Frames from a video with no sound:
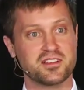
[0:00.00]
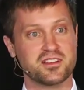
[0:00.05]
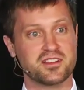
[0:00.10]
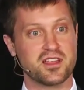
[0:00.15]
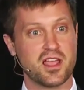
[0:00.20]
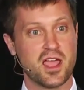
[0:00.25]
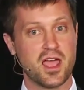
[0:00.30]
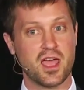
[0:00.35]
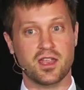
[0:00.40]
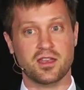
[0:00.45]

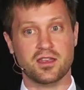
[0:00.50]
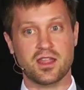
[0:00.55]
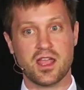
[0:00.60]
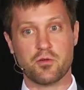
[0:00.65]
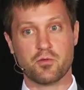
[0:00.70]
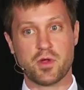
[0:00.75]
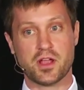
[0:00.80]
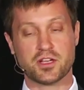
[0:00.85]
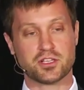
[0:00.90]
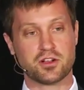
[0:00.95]
and they
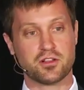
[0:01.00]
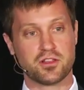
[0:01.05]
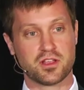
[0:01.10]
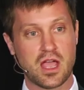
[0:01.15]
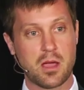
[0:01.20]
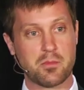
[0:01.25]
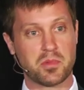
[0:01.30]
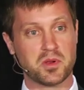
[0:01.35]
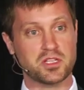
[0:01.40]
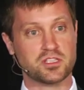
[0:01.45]
register the
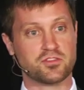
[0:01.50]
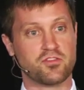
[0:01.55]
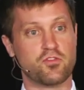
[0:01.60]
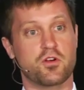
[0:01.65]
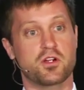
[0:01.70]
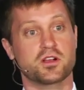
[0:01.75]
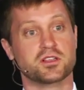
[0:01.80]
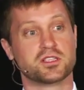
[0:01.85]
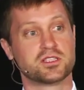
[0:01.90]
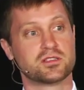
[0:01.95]
companies for
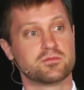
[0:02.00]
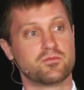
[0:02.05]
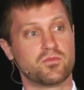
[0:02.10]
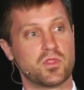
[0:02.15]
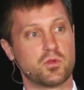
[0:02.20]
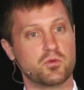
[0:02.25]
us.